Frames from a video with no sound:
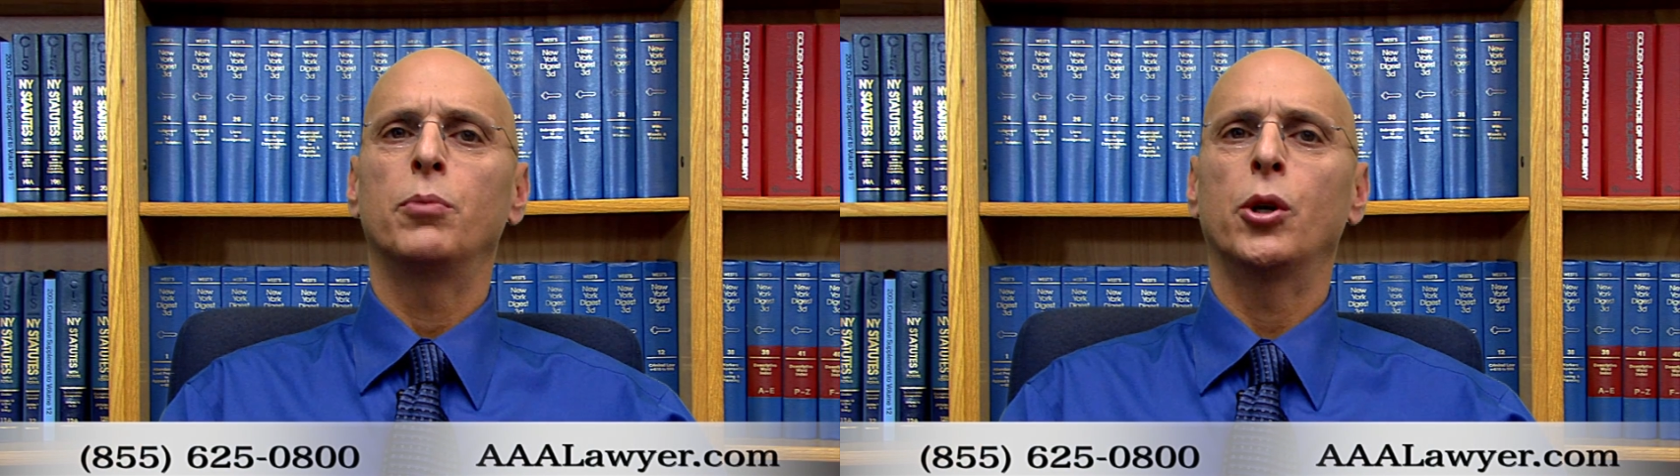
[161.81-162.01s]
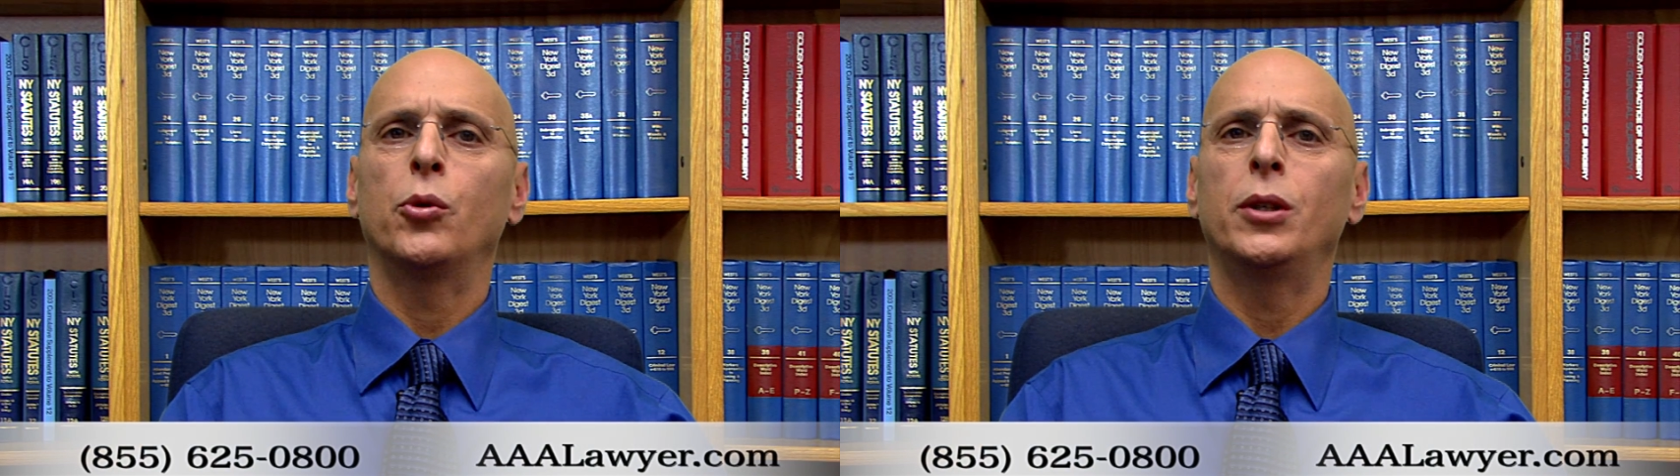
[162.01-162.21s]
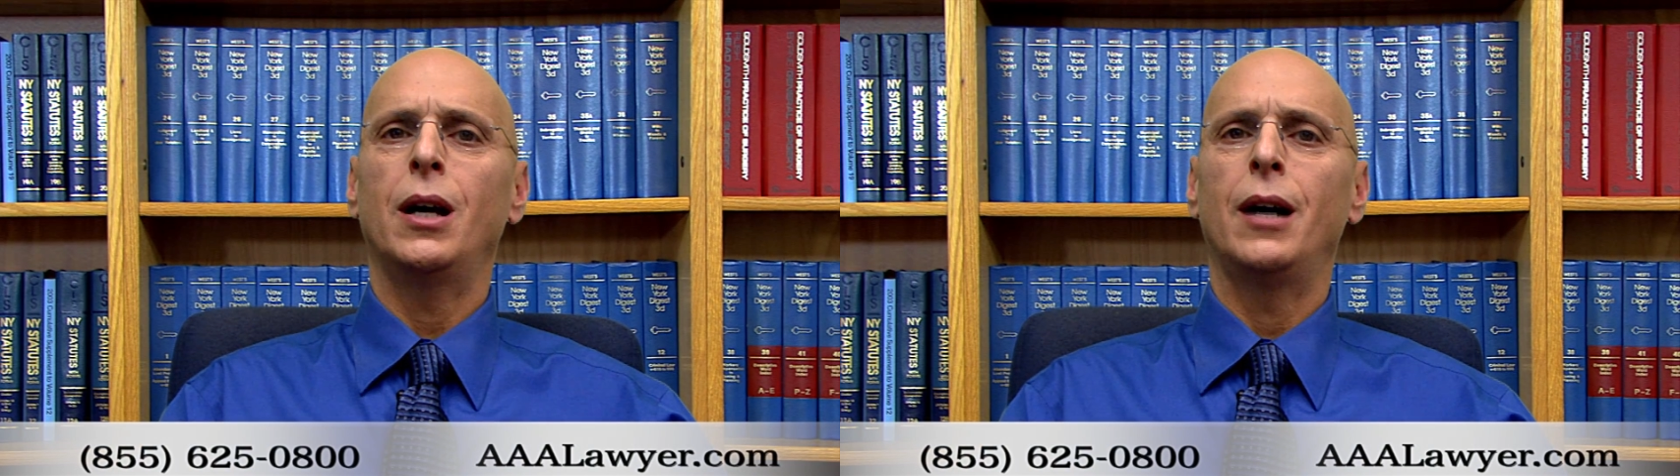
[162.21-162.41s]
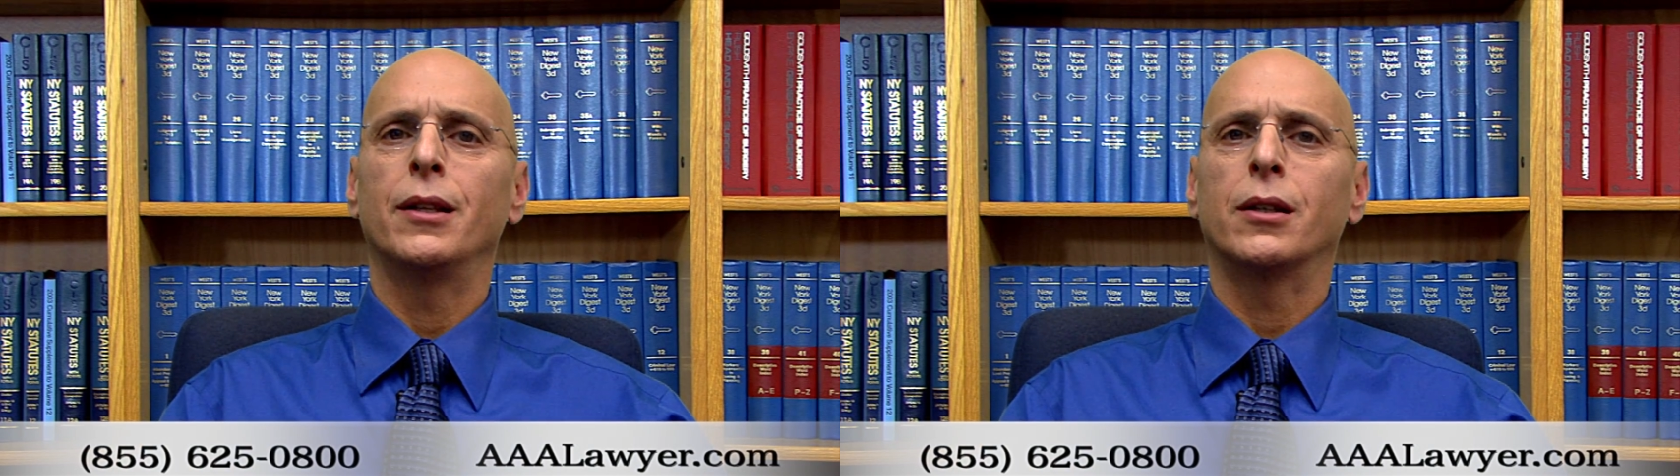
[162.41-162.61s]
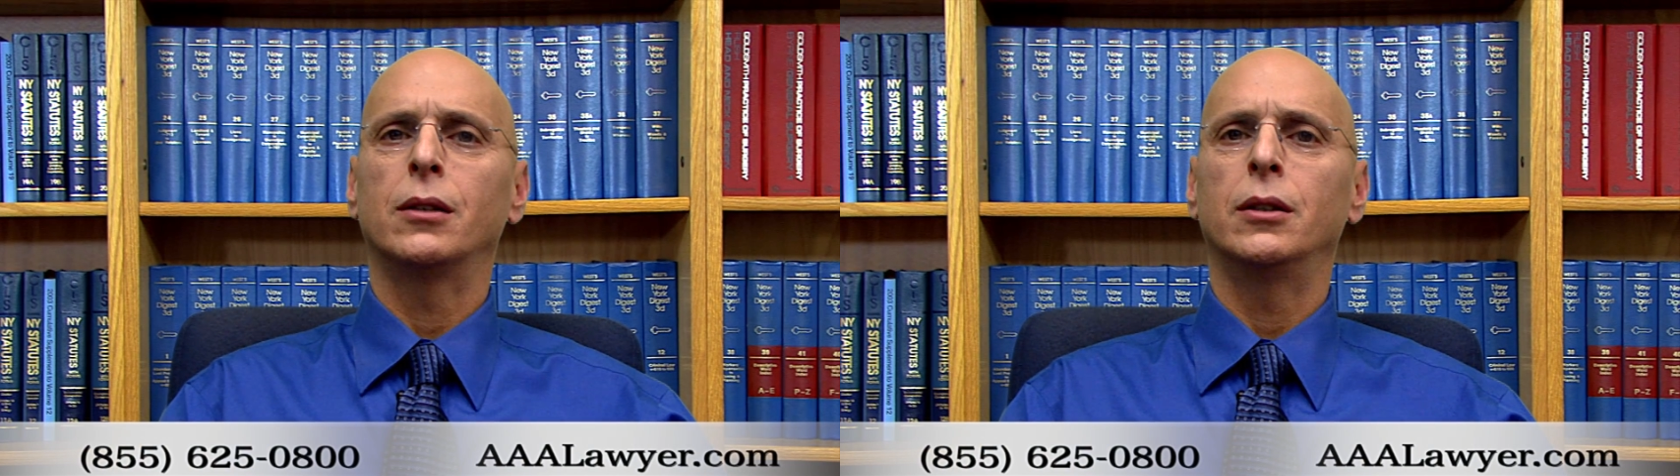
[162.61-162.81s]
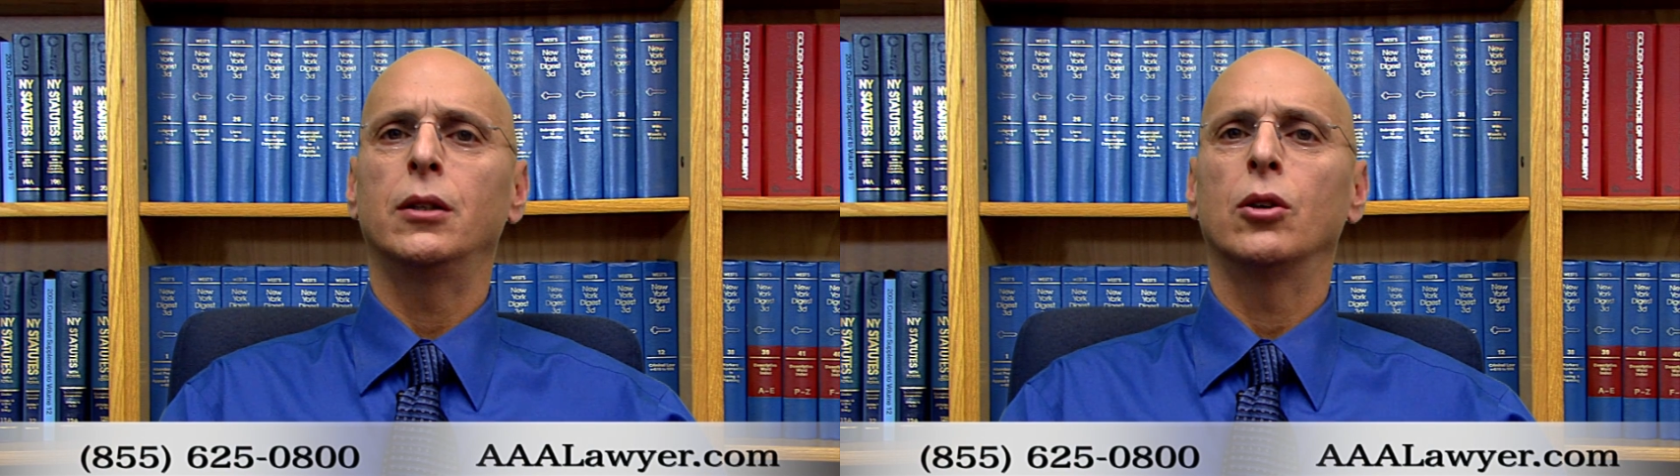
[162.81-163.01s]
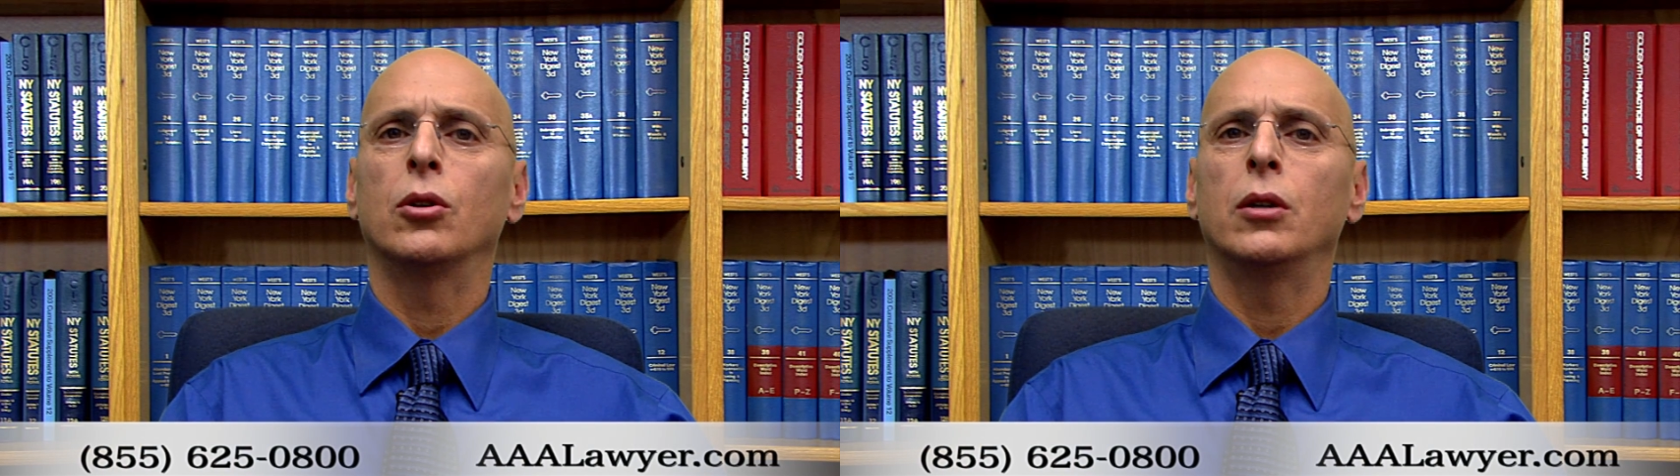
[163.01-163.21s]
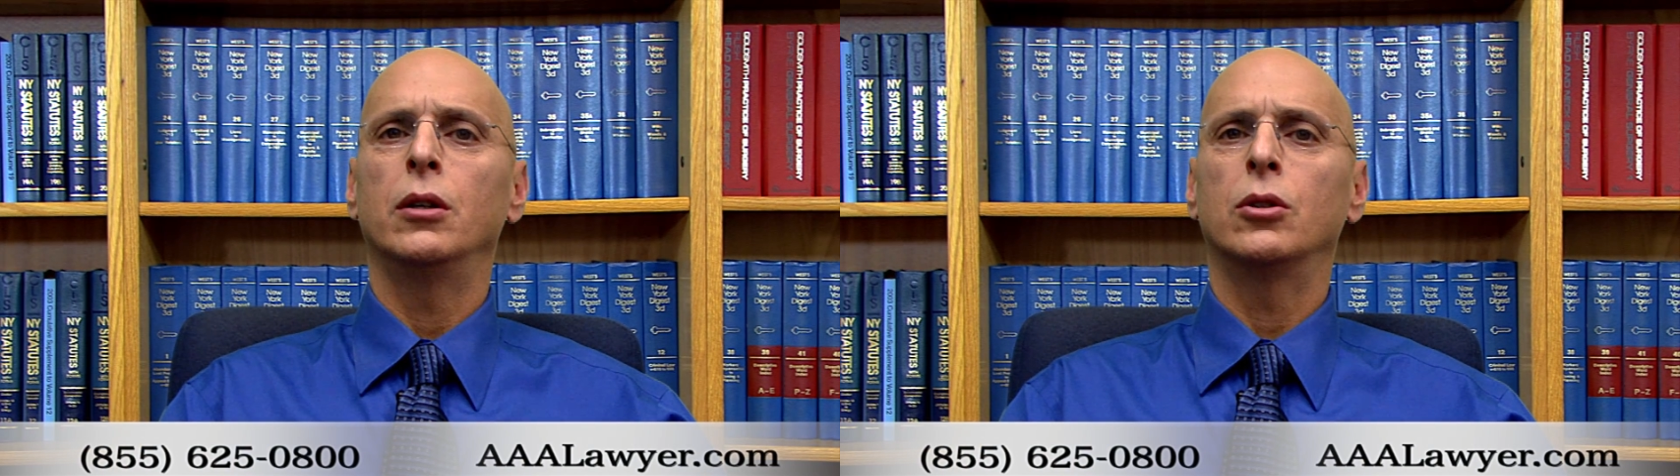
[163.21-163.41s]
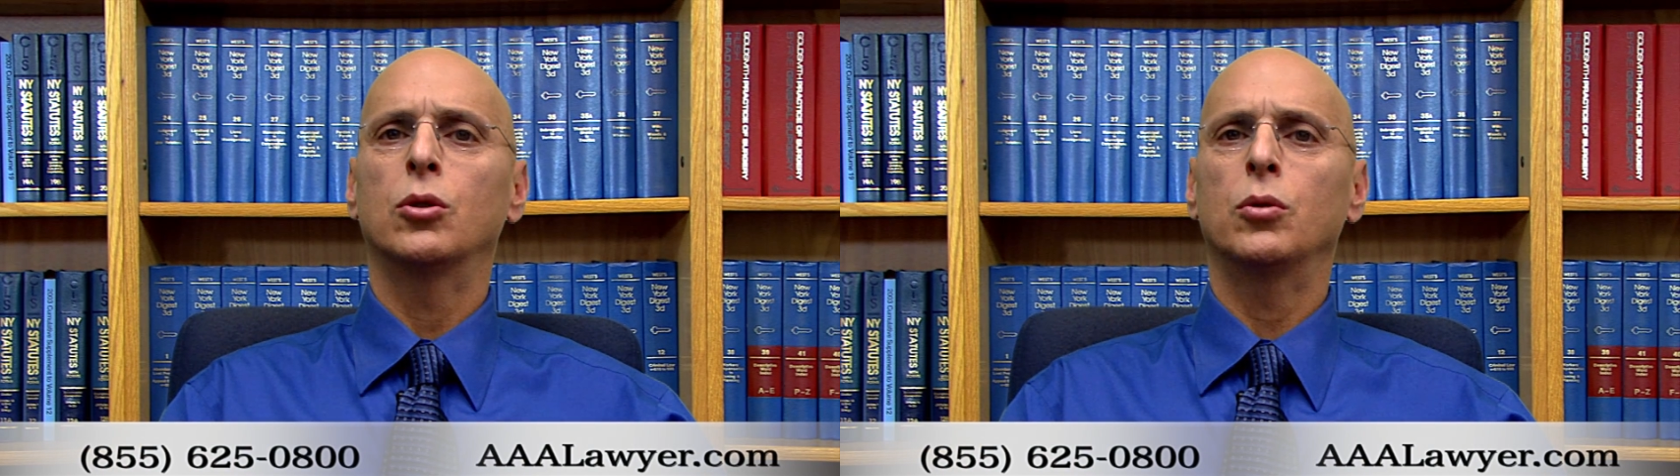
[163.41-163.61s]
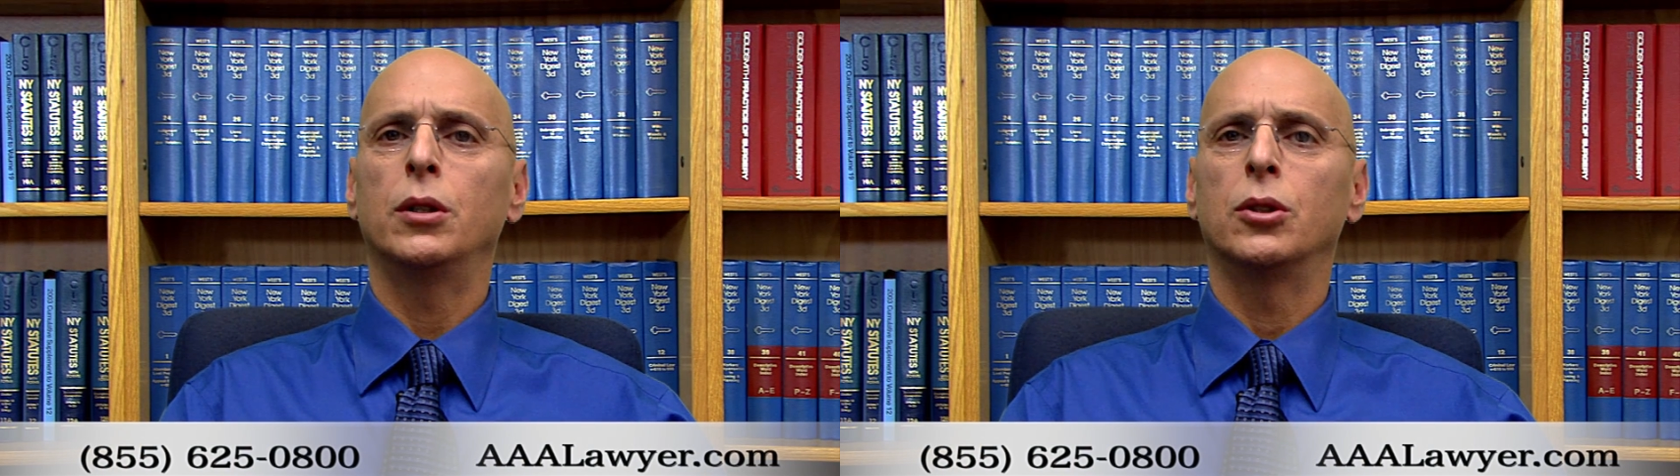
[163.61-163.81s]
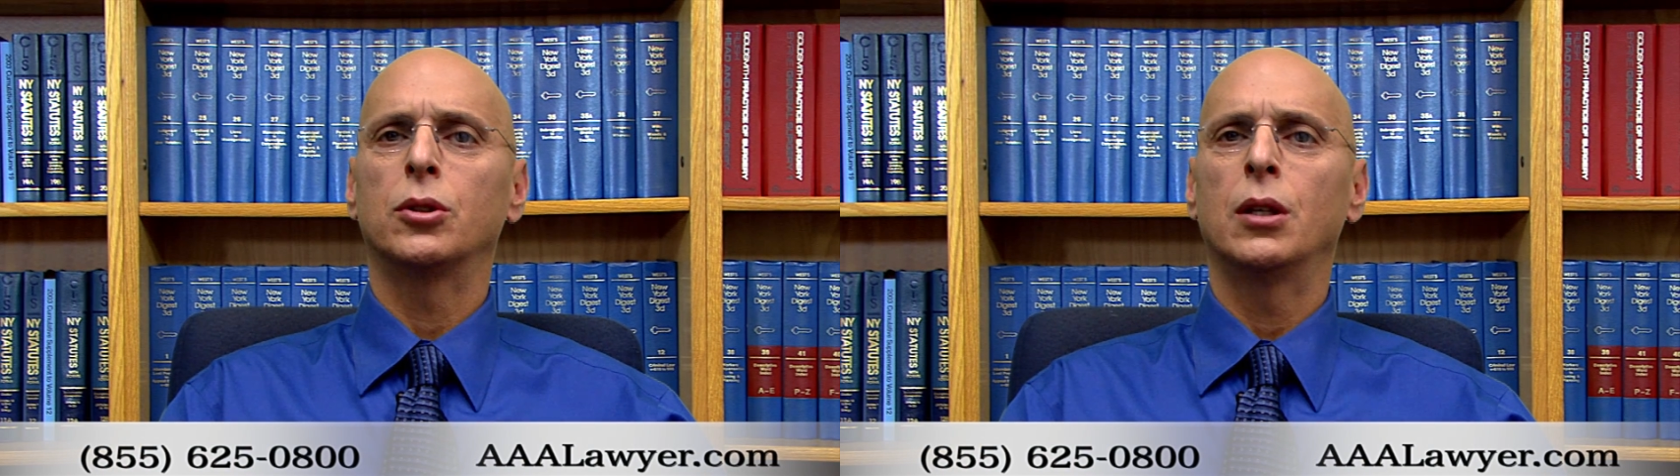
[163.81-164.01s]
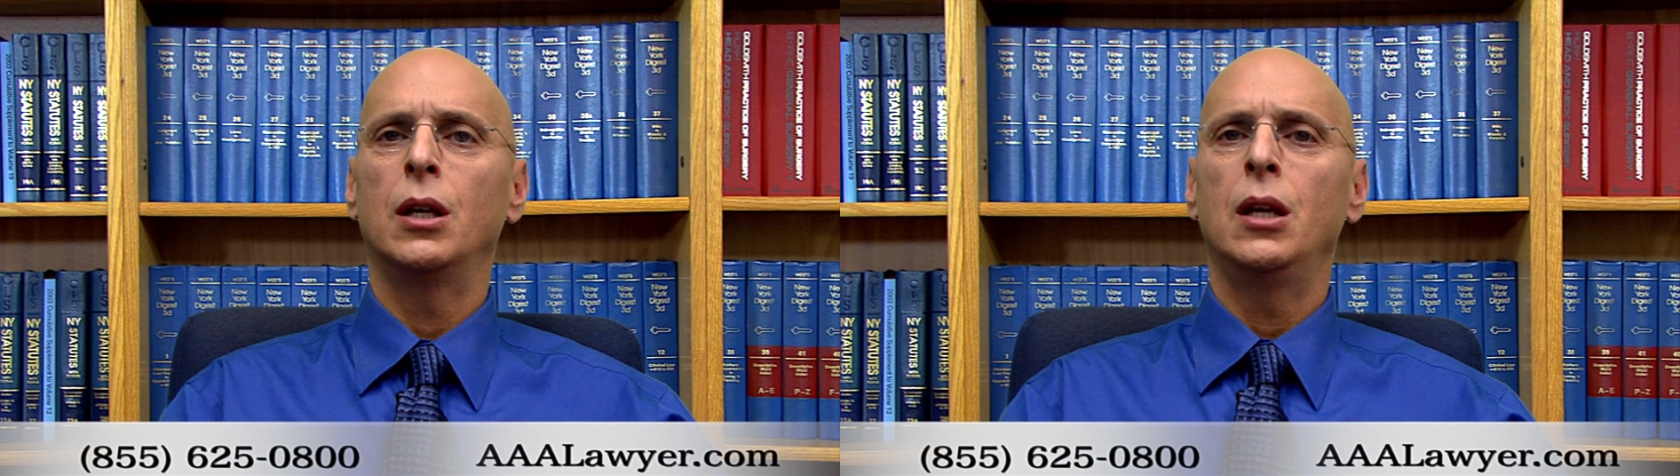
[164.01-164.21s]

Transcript: periodically increased.